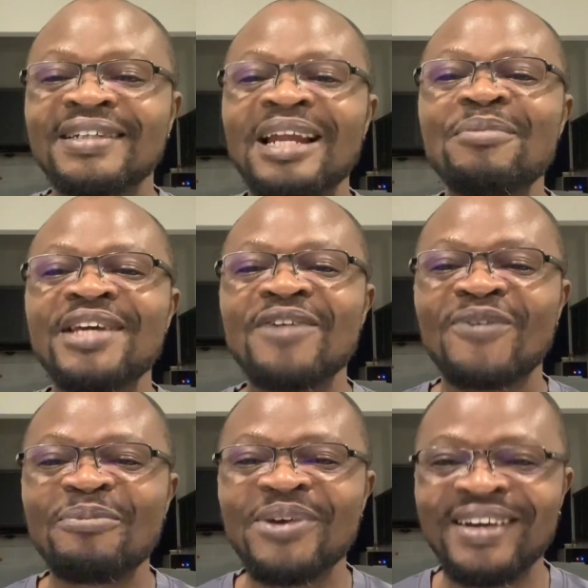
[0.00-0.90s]
Let me hear
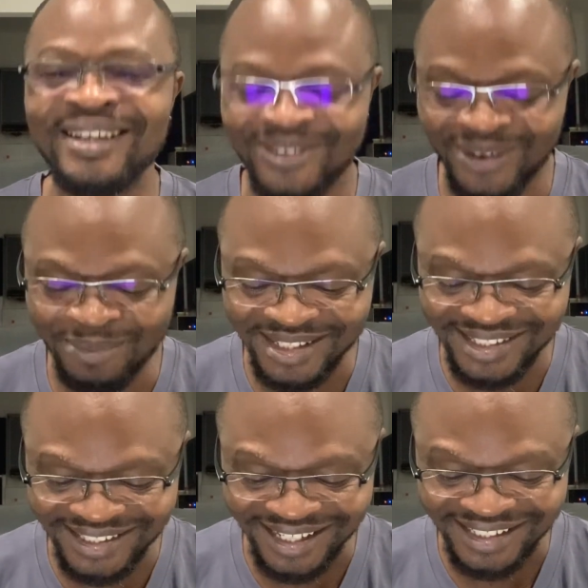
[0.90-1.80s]
from you in the comment
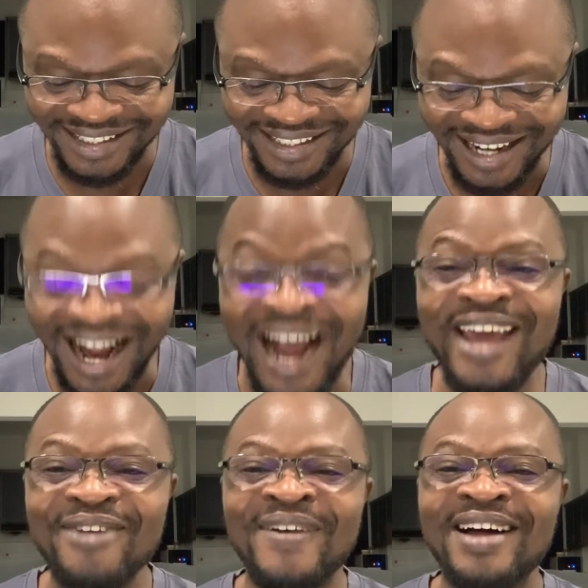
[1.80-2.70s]
section.
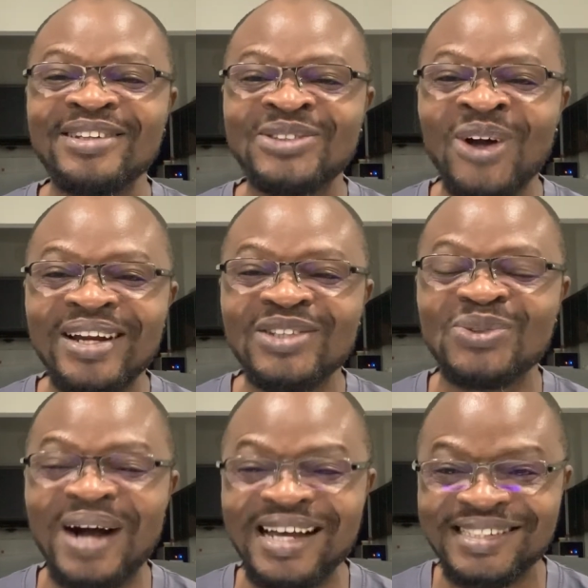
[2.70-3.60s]
Ivan Toney
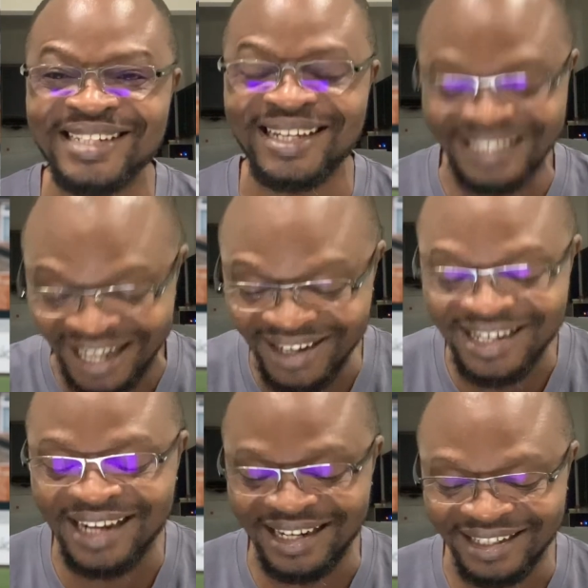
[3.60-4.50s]
to Arsenal. Now
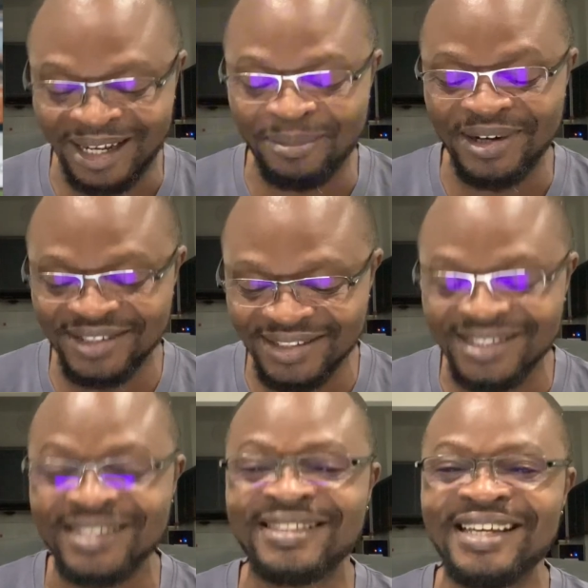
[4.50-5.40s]
that Gabriel
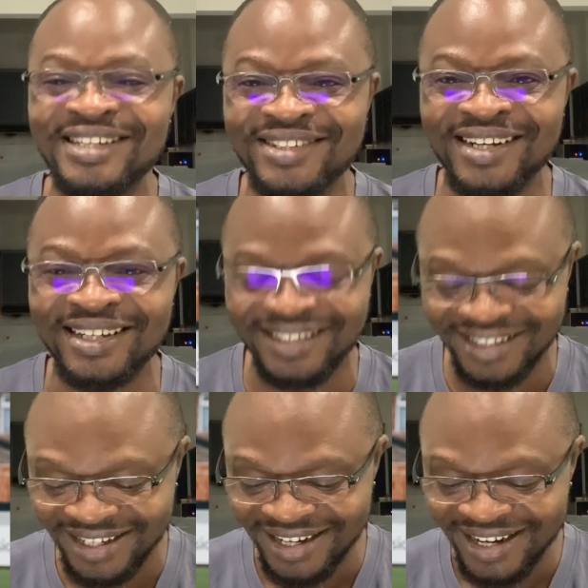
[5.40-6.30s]
Jesus is injured
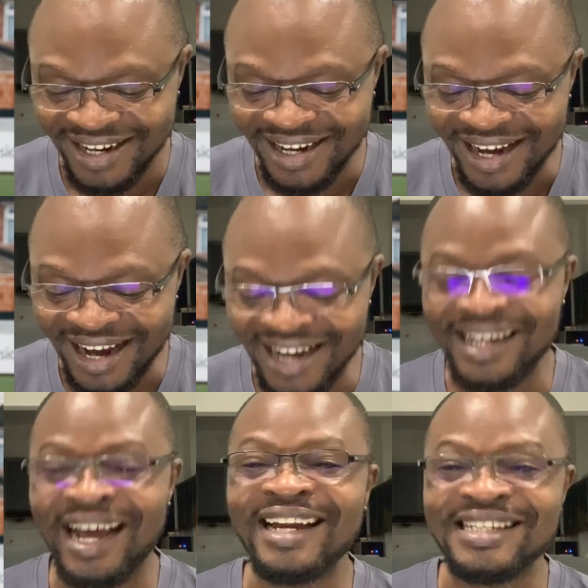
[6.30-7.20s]
and
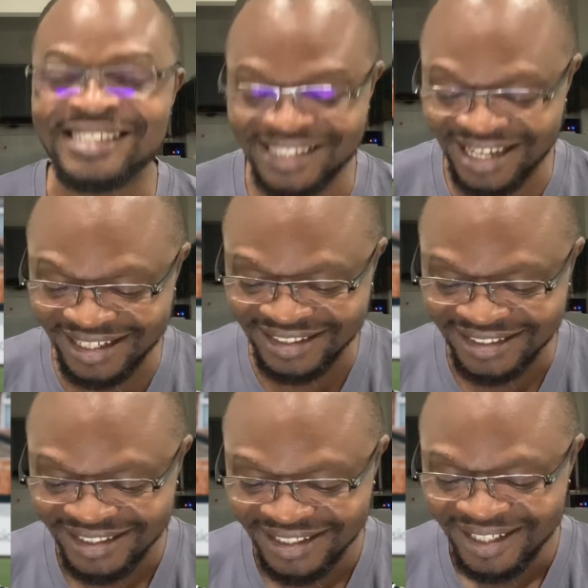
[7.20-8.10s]
they had a scan.
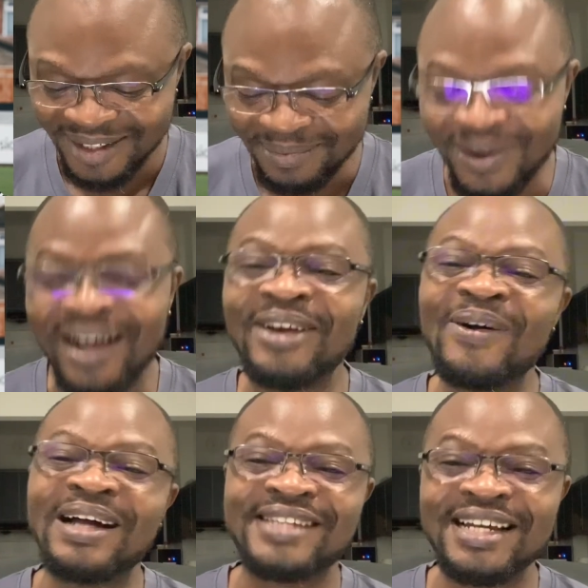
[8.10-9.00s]
Well, you know,
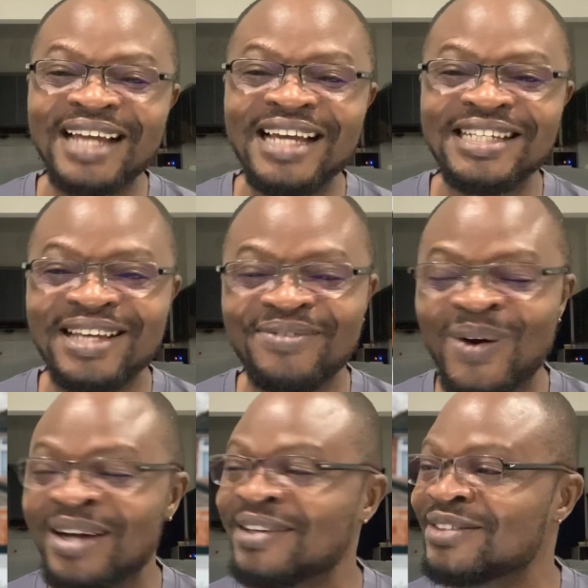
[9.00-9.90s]
Arteta is
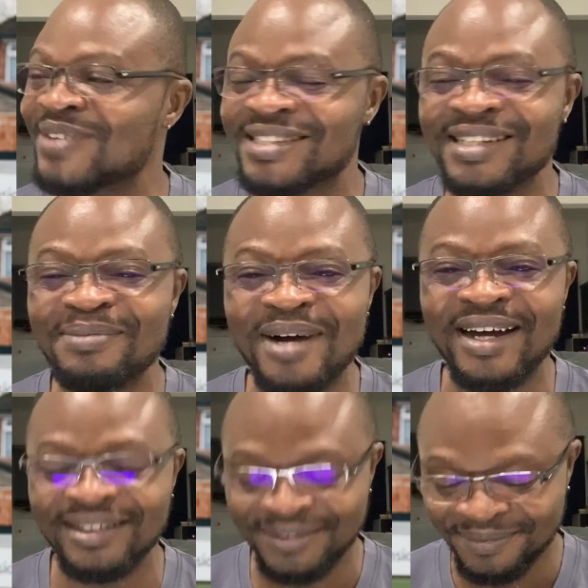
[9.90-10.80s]
one interesting
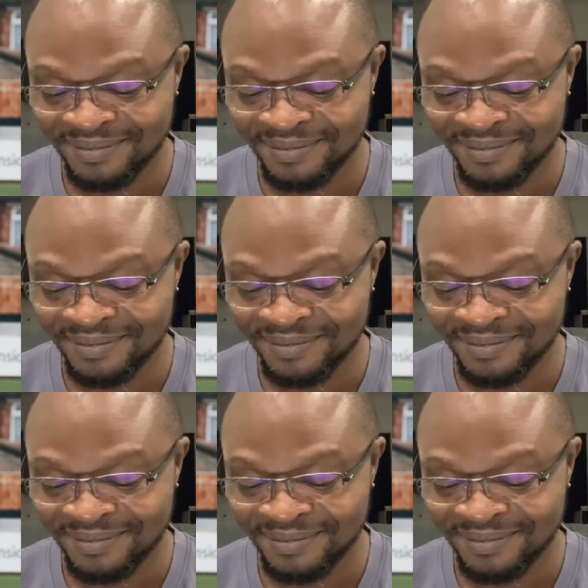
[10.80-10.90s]
man.